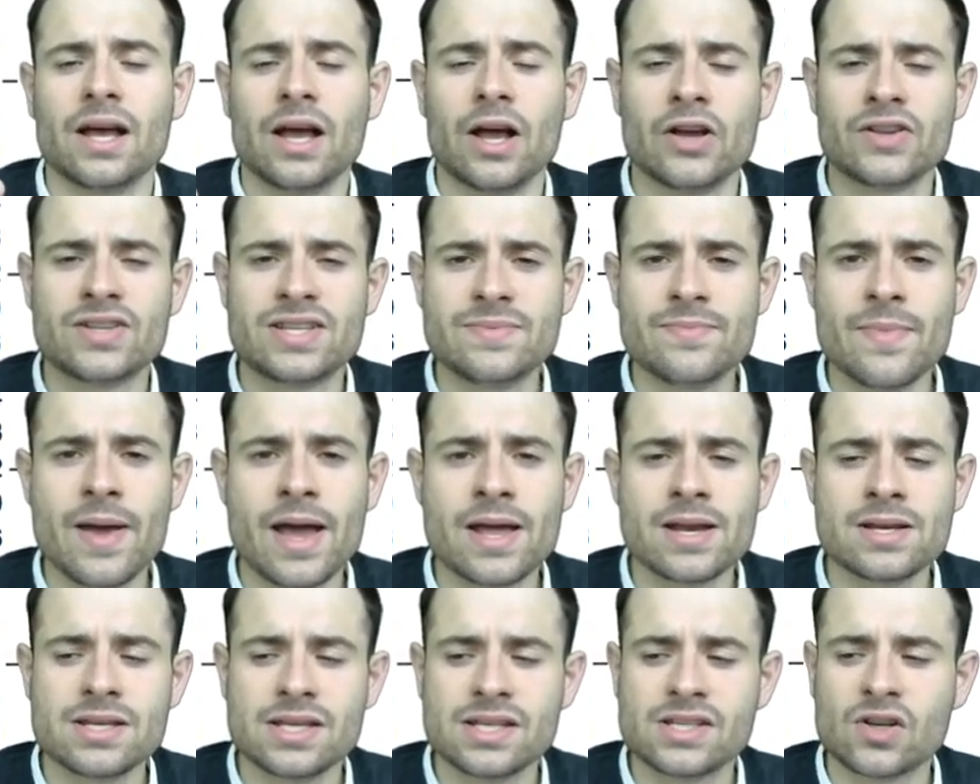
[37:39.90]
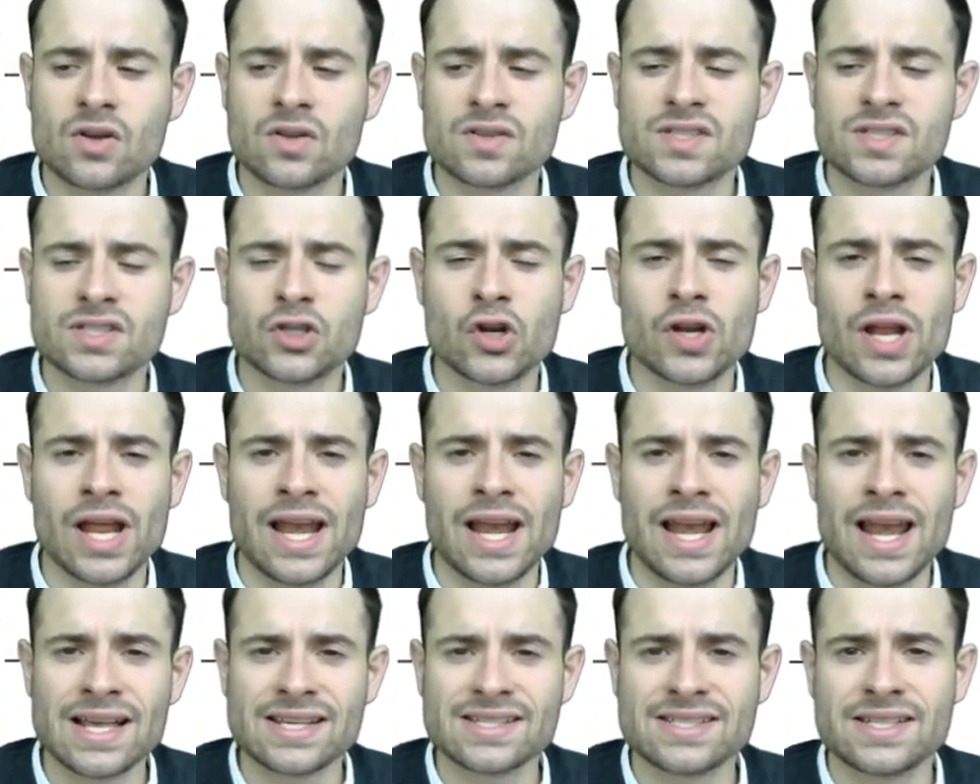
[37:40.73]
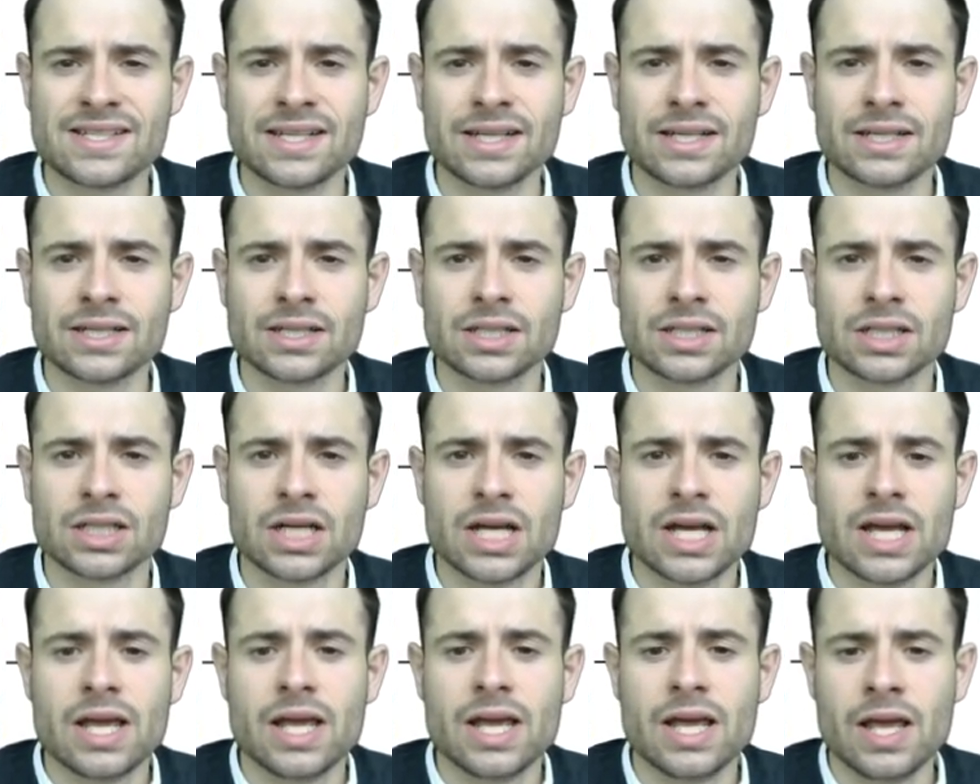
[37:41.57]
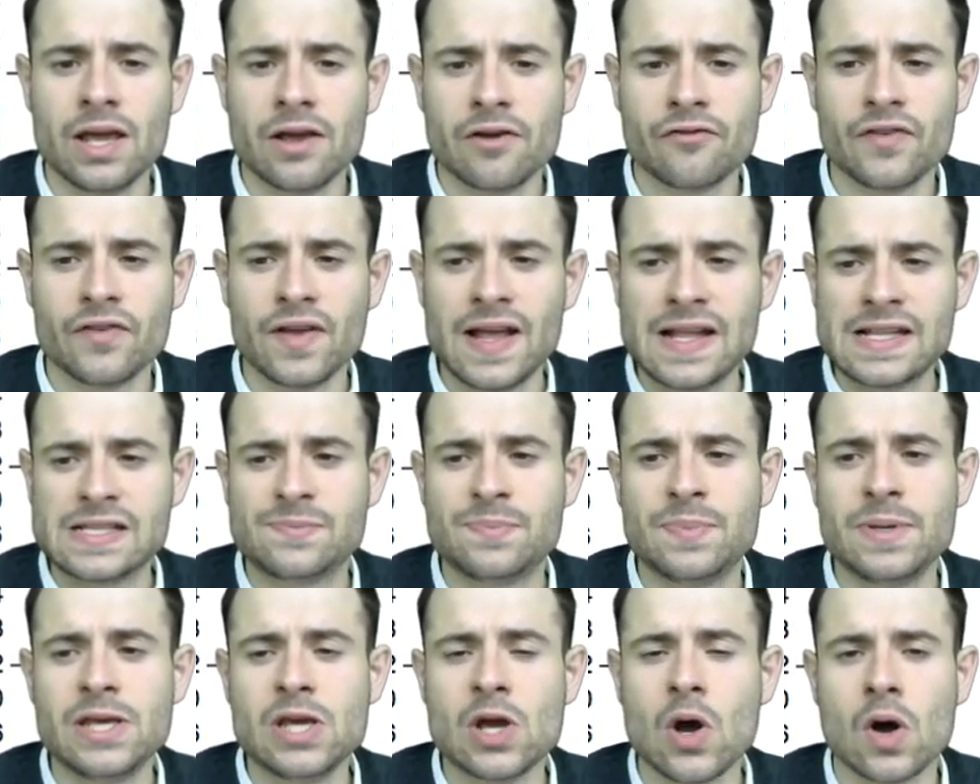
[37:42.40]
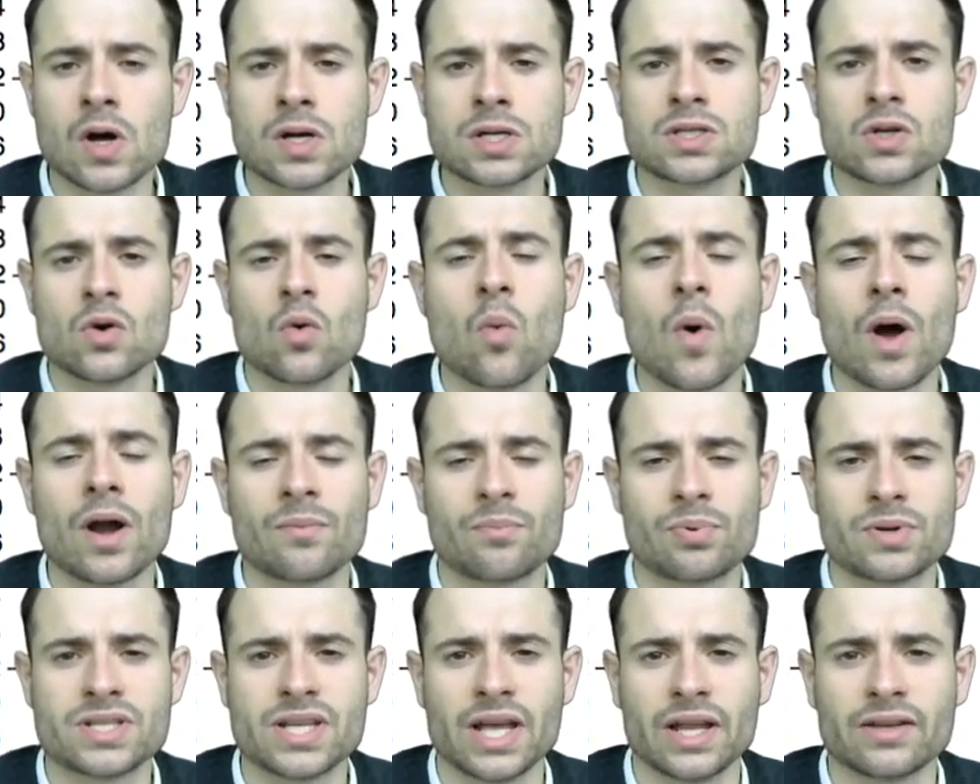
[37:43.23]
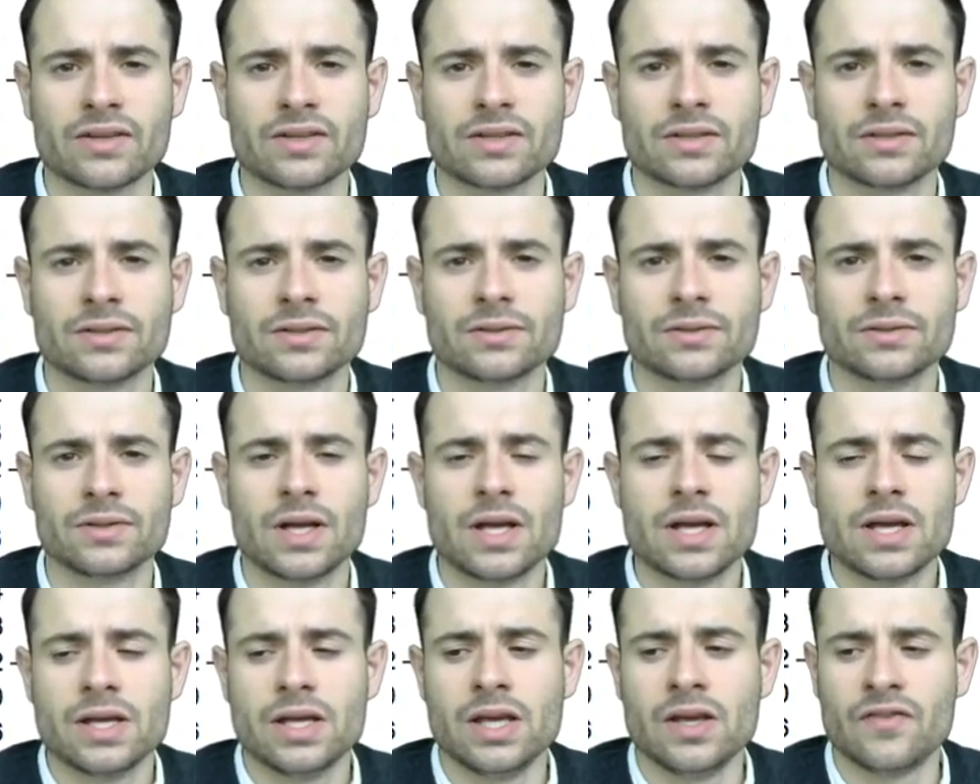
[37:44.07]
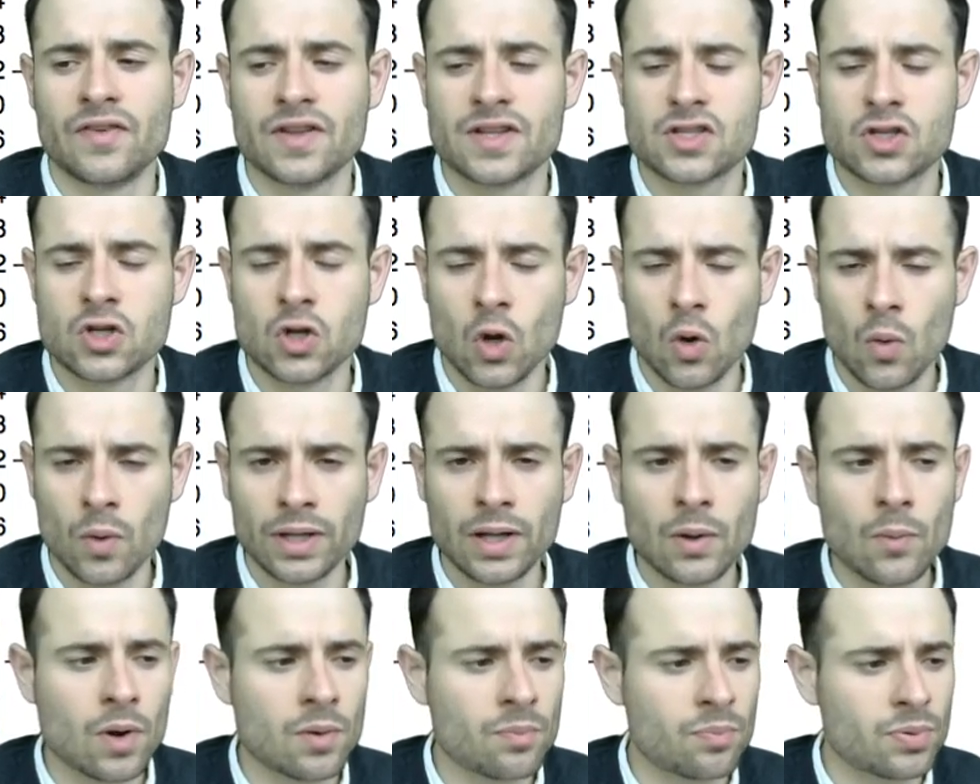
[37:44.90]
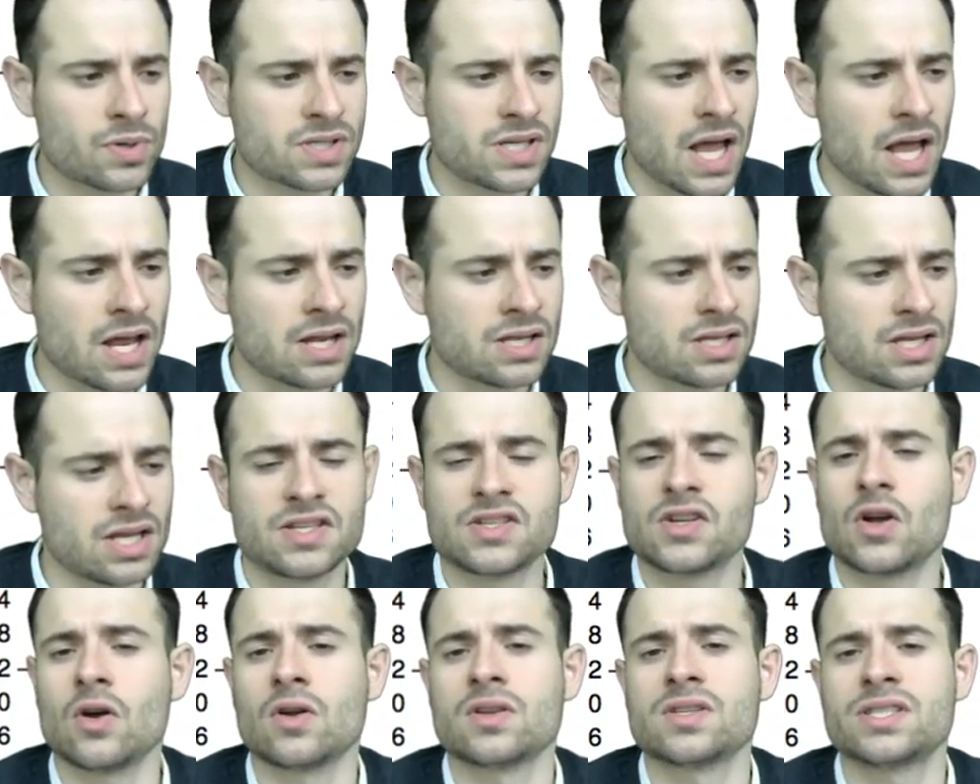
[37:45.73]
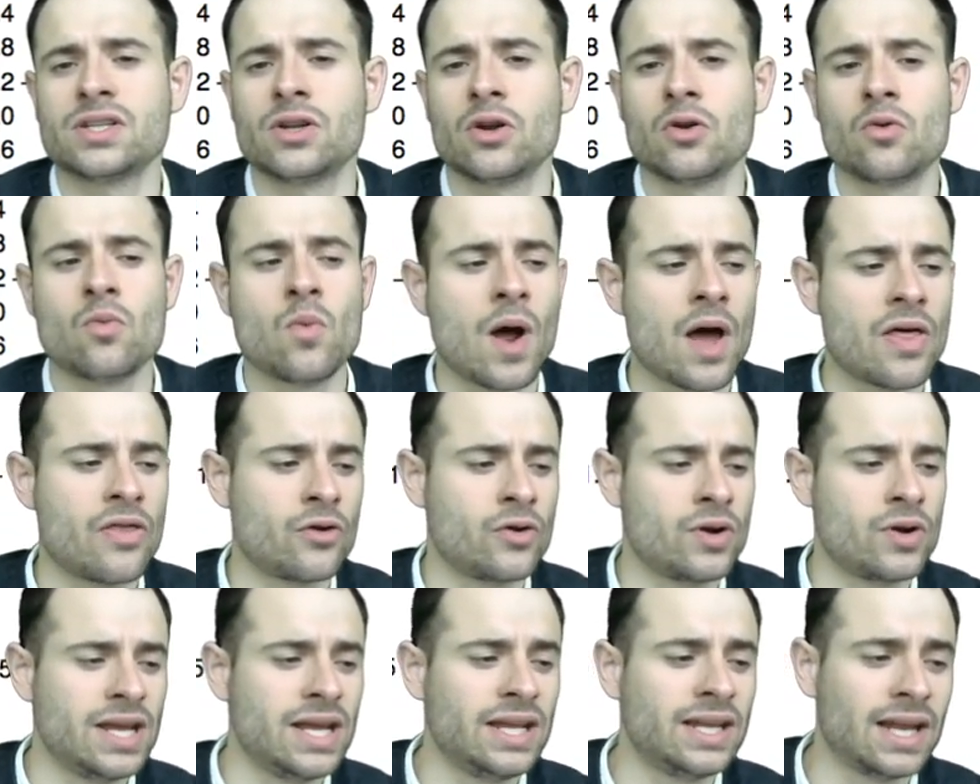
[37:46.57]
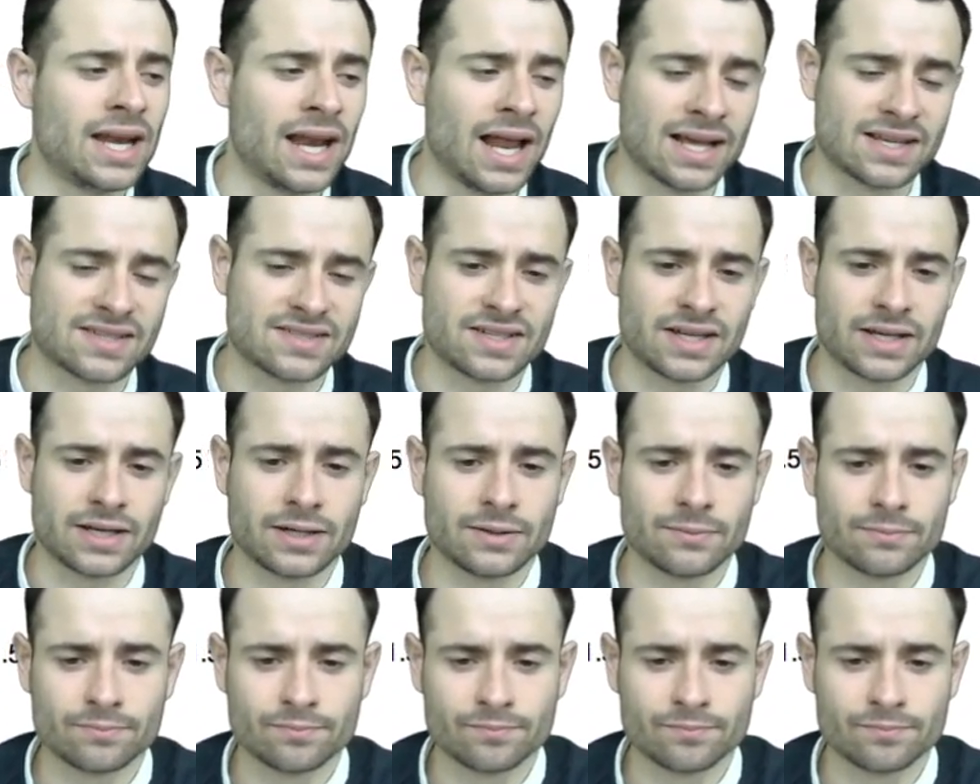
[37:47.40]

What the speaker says: A demand is considered elastic if it's beyond 1%. If it's lower than 1%, it's considered rather inelastic.